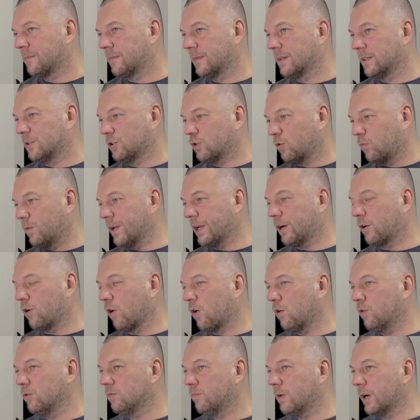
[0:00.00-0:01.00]
So we
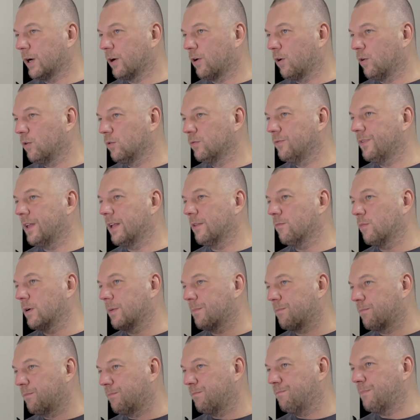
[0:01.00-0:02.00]
code, then we
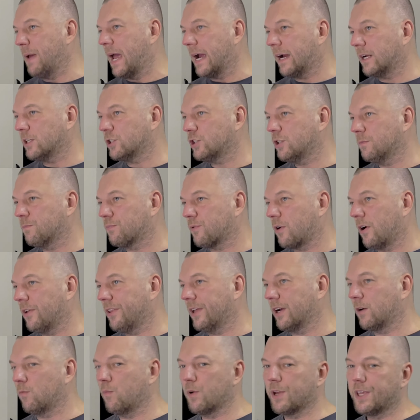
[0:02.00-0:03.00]
package the
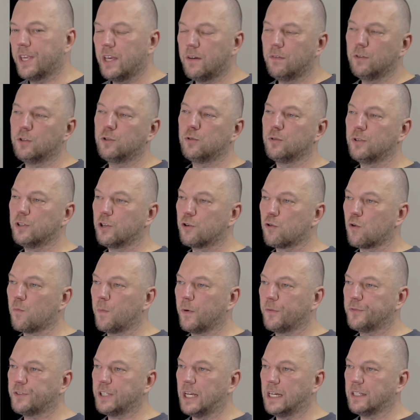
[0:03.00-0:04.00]
product, we give it to the group
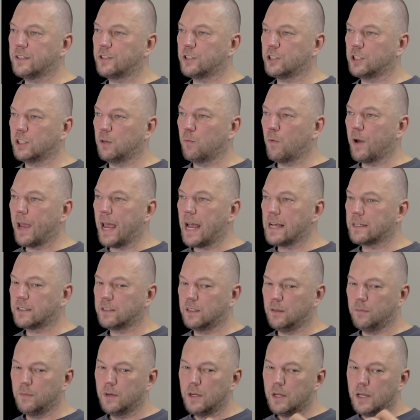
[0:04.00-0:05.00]
of testers, and we ask
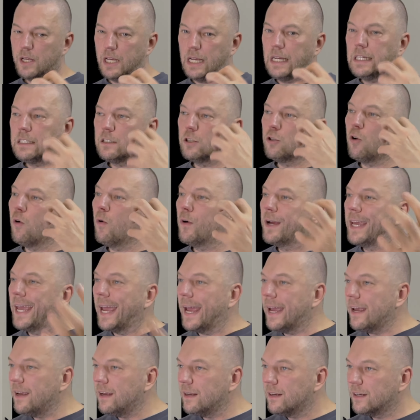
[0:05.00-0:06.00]
them, is it
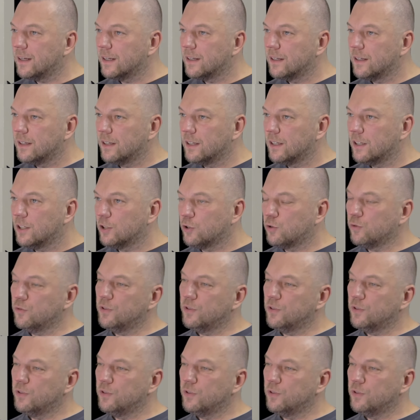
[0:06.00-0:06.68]
okay to